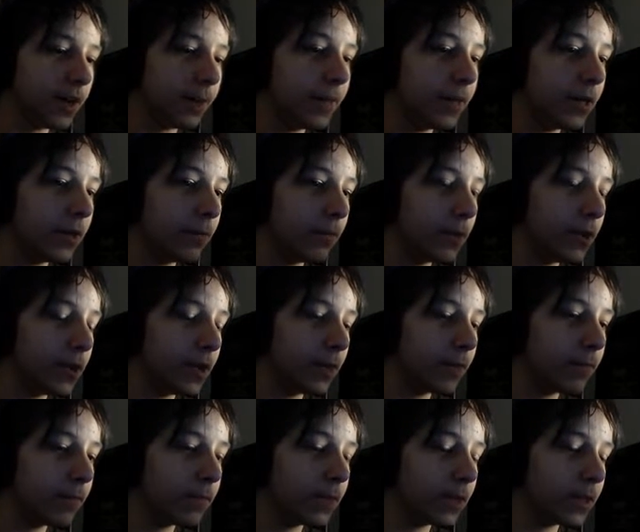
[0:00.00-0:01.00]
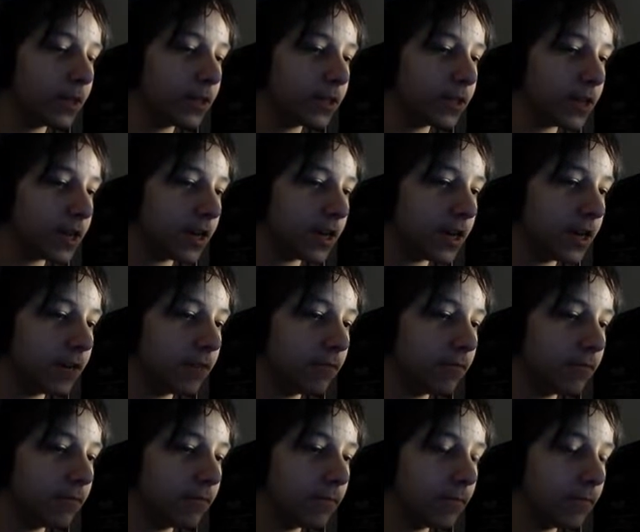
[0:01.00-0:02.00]
I made a rhyme because I can
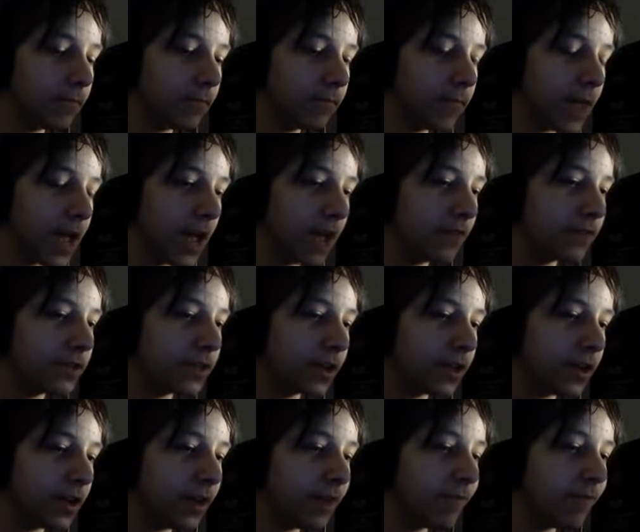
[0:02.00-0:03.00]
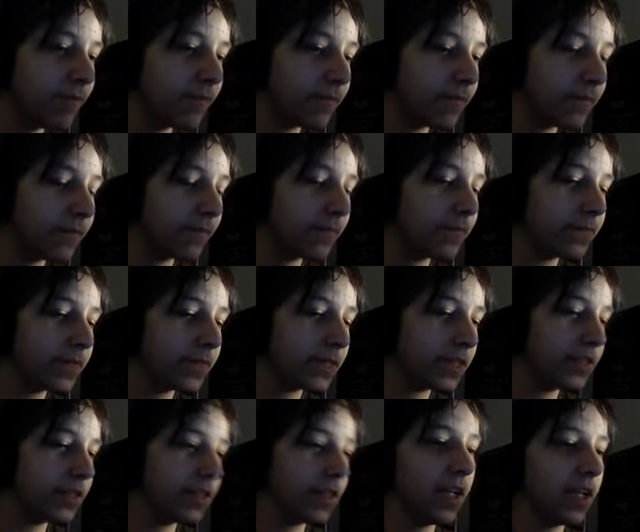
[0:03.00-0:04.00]
have a dime.
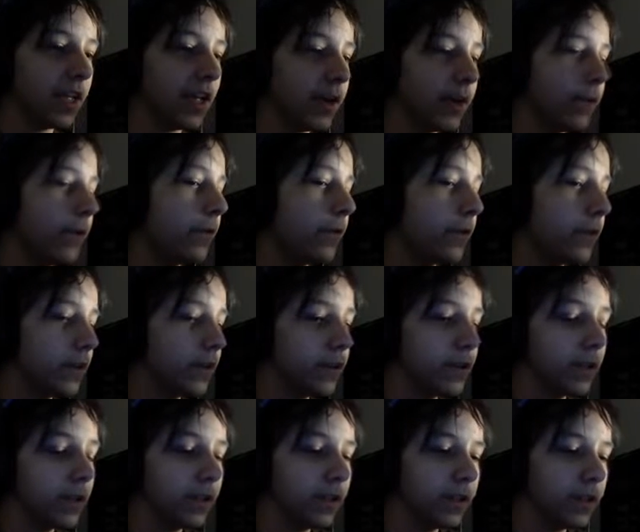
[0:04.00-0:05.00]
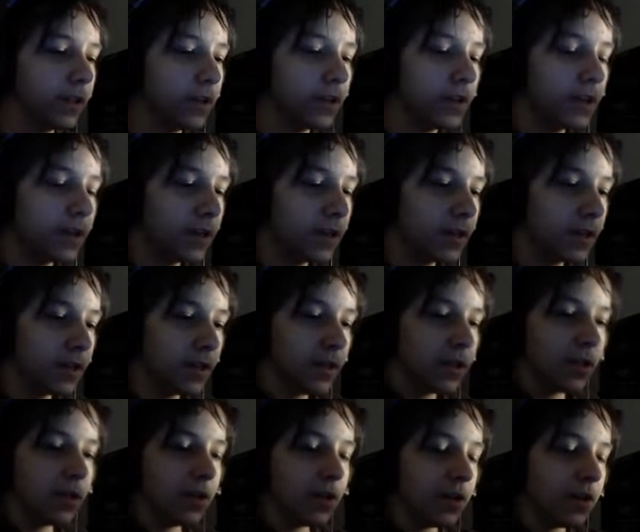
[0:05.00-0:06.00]
I think I kind of
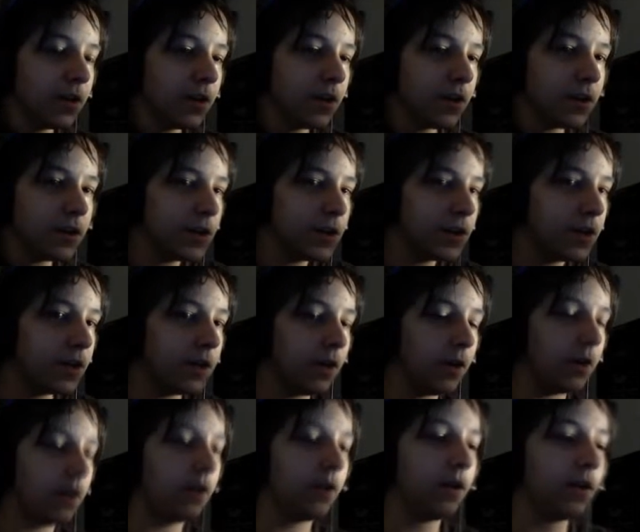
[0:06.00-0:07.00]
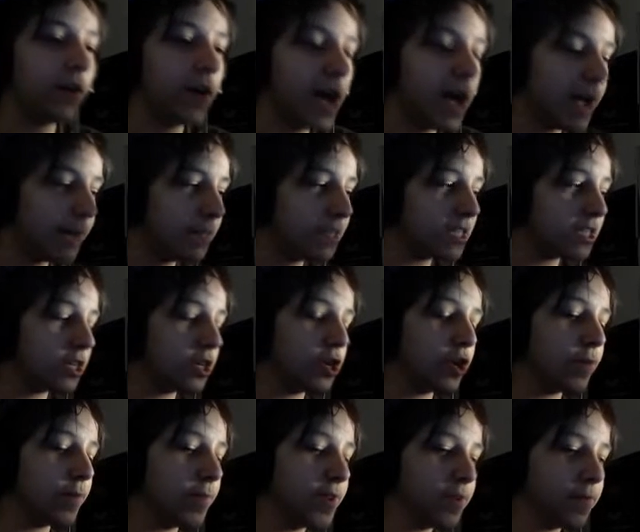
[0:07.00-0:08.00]
ruined it. I'm
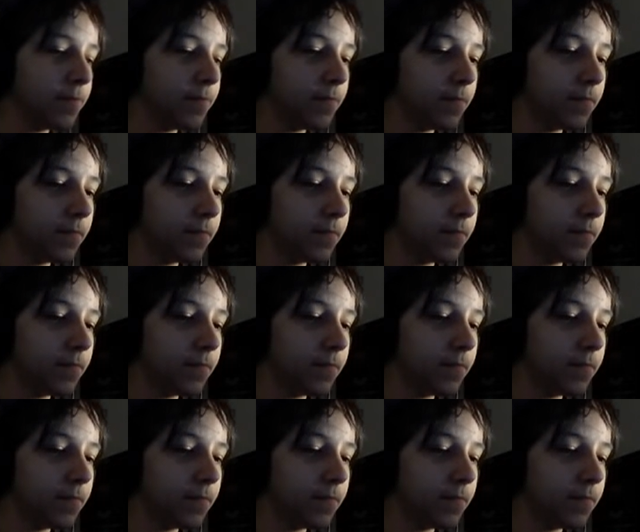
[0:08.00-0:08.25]
disturbed.